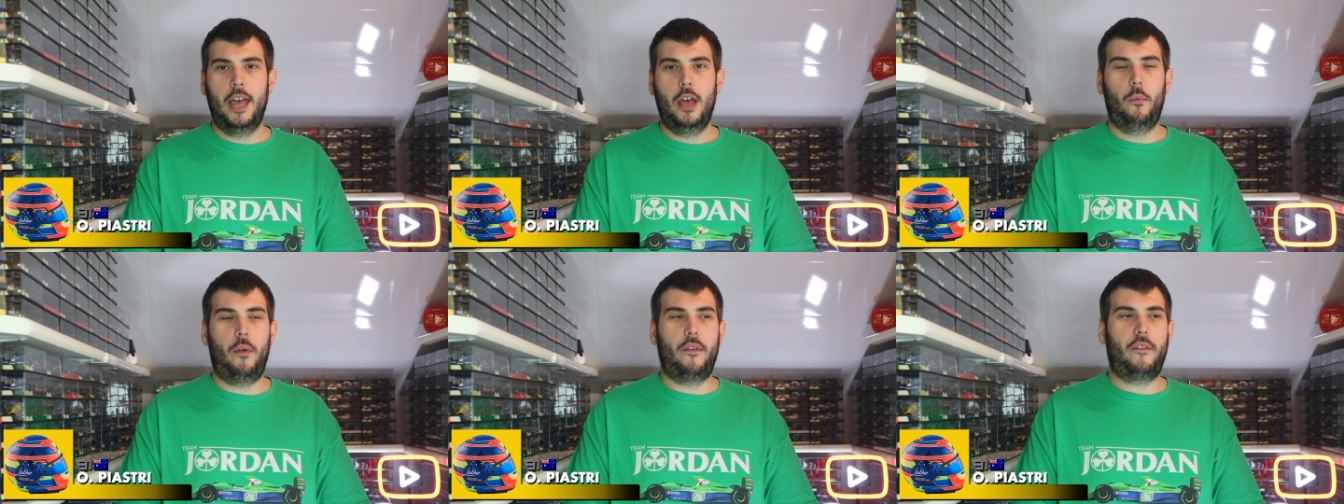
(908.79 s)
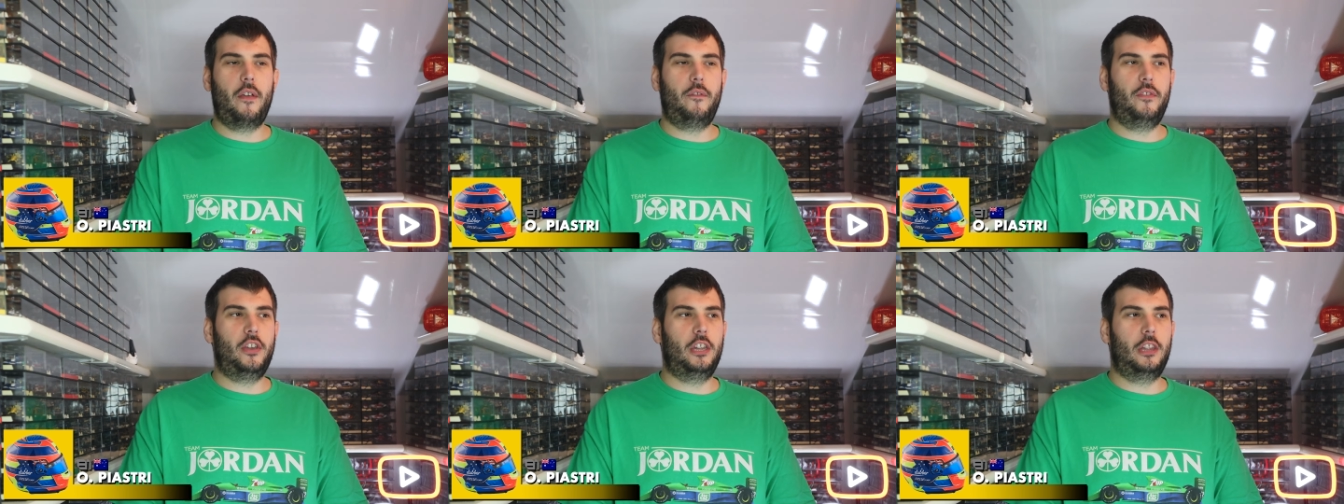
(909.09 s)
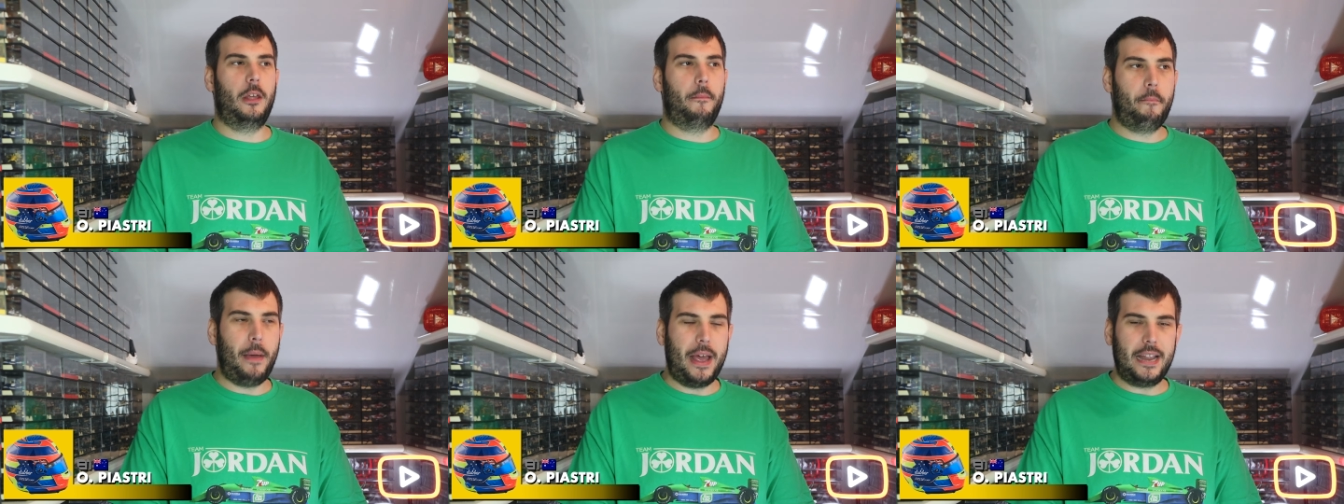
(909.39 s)
we've given you
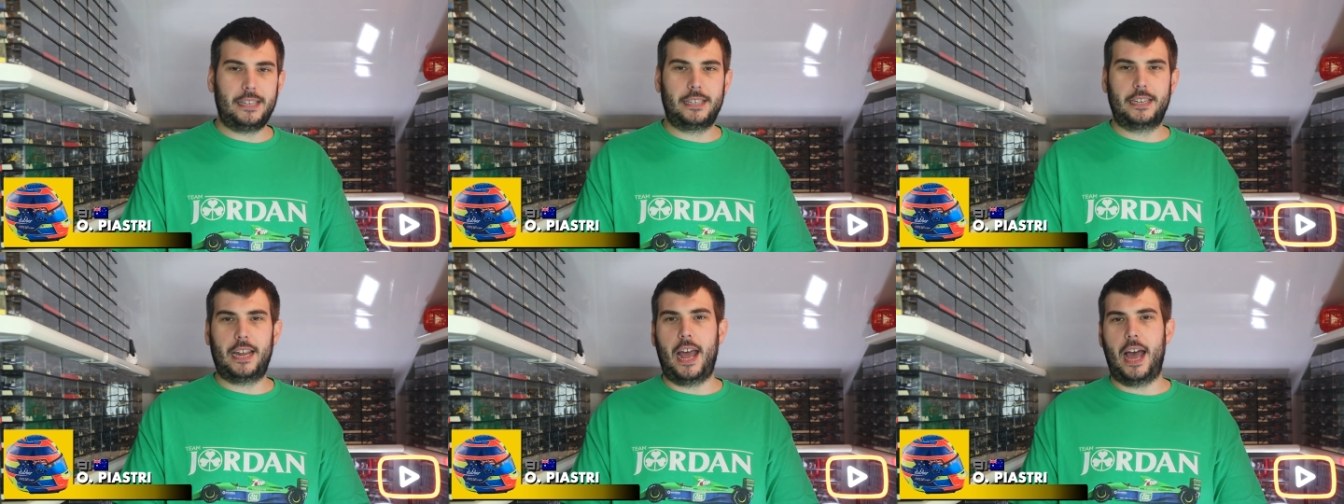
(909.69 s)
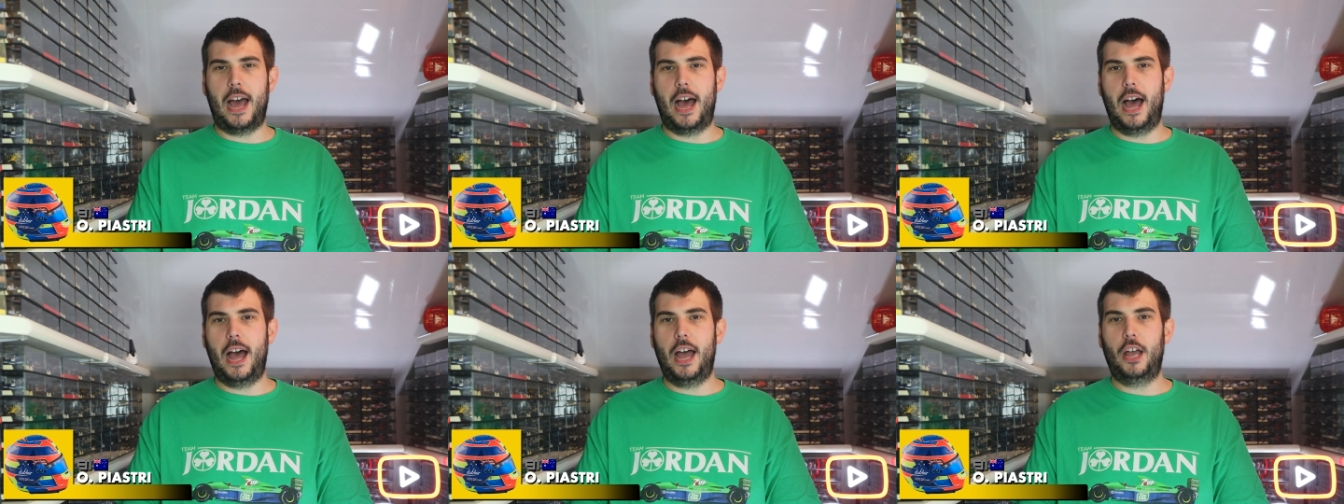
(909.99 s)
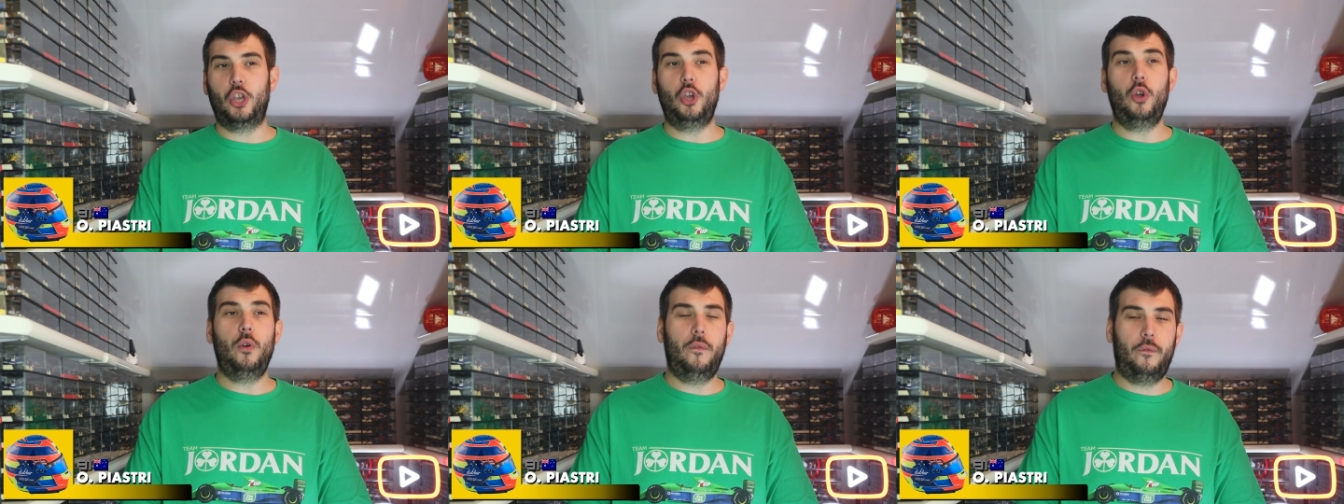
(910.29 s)
the best
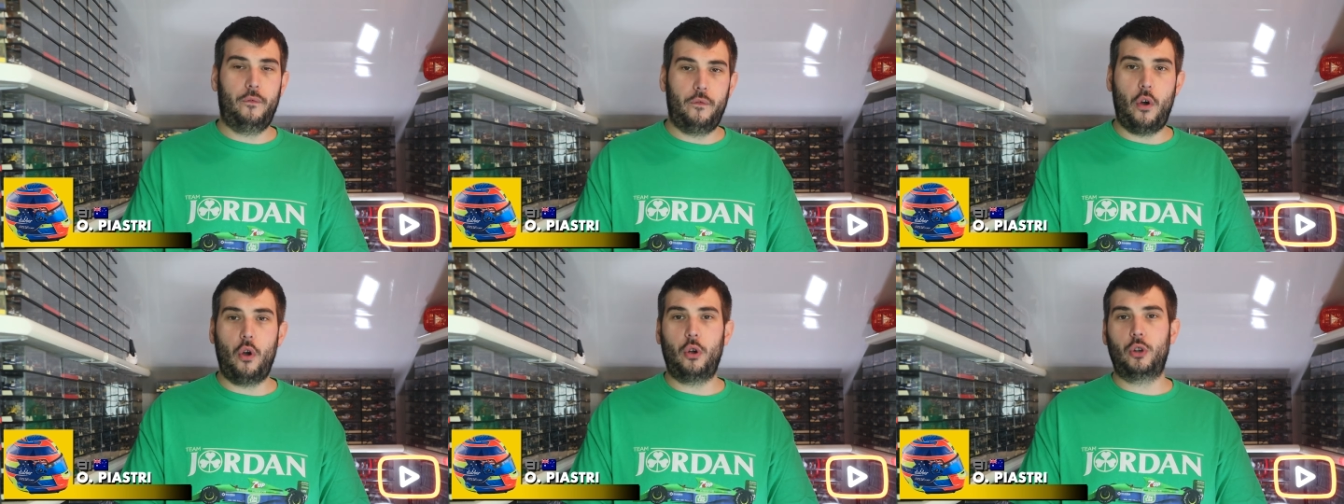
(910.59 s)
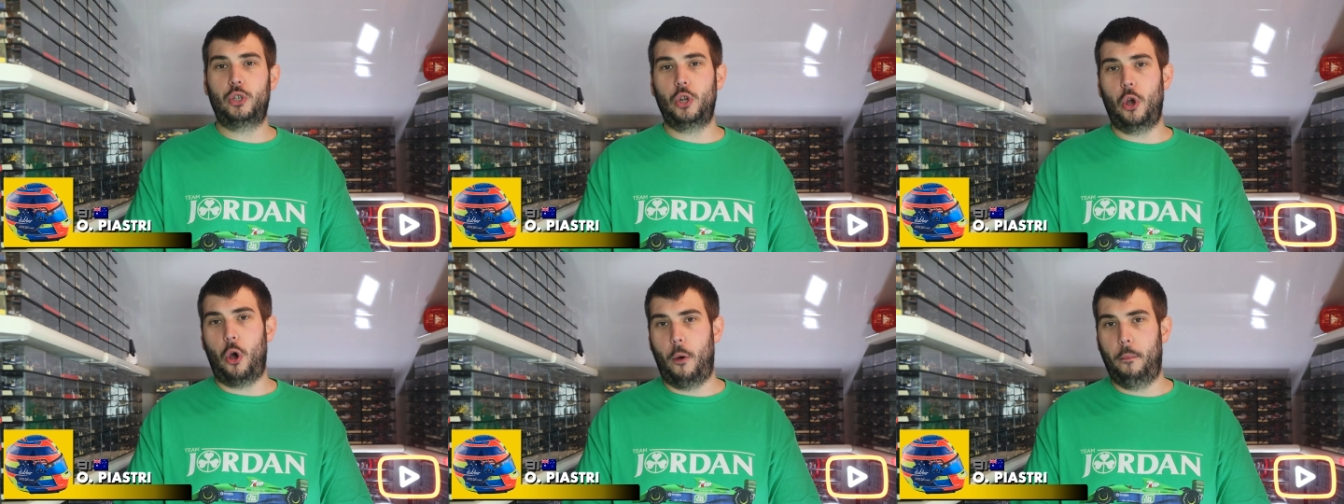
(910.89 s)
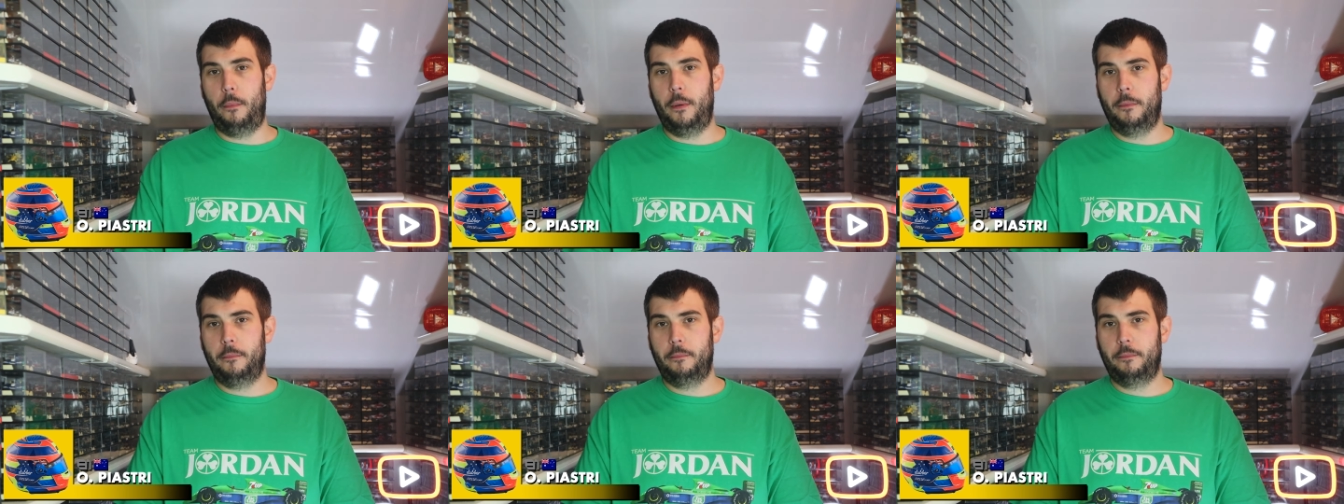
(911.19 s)
car, you fucked
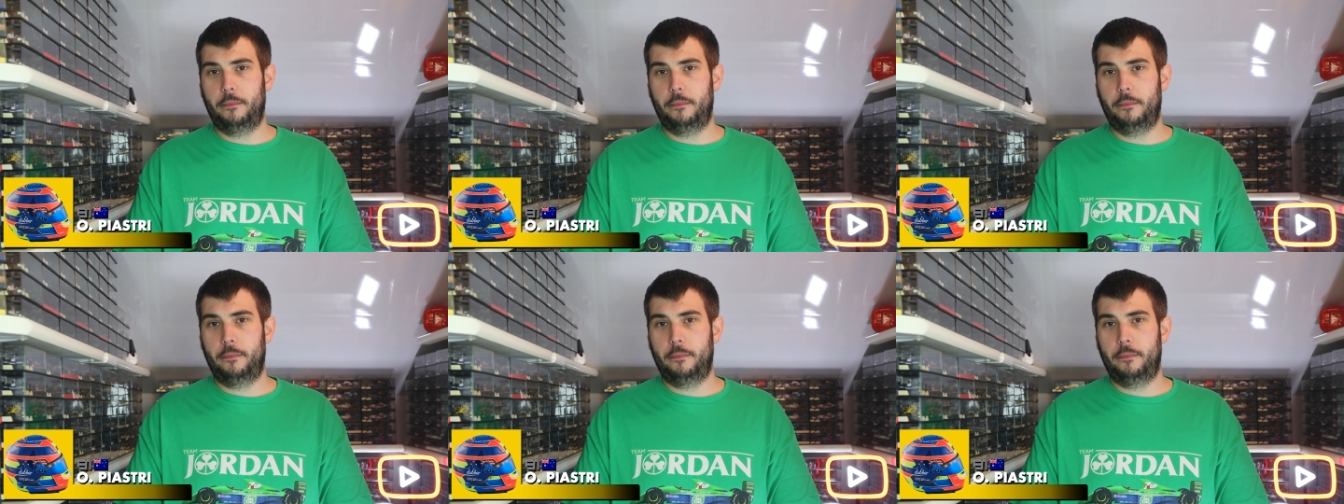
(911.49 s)
up.